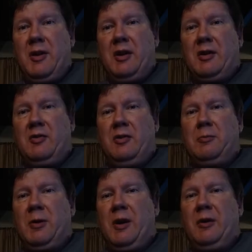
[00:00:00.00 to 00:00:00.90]
to be a
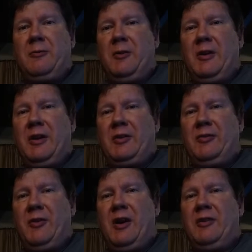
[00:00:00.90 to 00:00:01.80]
good player for the
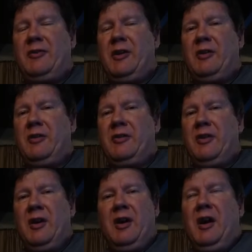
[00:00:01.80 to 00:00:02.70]
next five
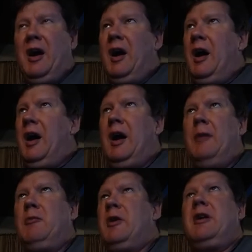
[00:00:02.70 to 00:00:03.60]
years.
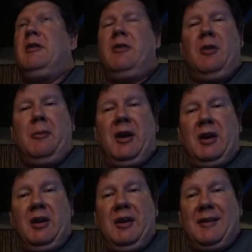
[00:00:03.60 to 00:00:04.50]
And we're not even going to
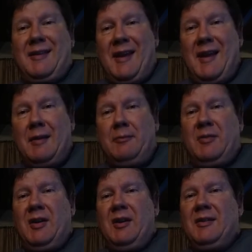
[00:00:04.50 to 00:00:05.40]
make an
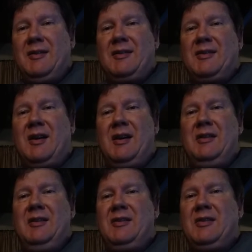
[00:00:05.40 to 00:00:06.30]
attempt to
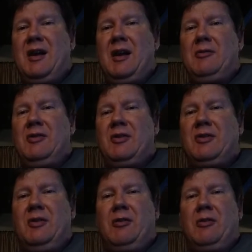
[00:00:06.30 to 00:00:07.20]
sign this guy. We're
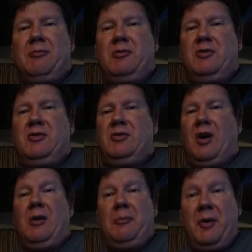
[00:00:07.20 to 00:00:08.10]
just going to
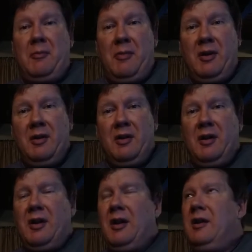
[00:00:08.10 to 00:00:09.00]
dump him.
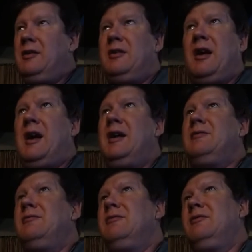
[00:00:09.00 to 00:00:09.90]
Uh,
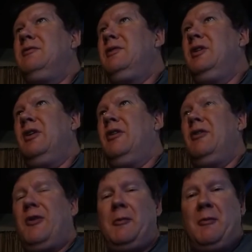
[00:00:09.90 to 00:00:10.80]
that, you know,
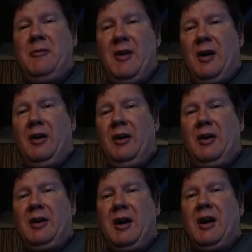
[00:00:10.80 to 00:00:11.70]
if I'm a,
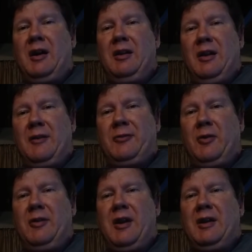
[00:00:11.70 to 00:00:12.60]
a guy left
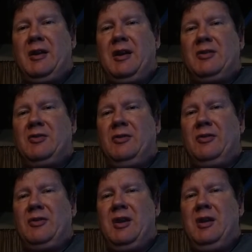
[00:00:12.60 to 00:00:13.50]
on that
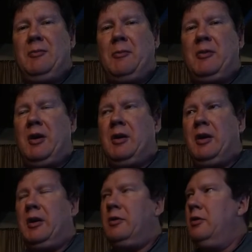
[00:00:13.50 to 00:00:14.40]
Nationals team, I'm kind of
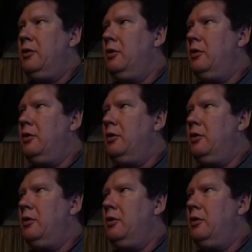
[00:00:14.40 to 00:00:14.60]
like,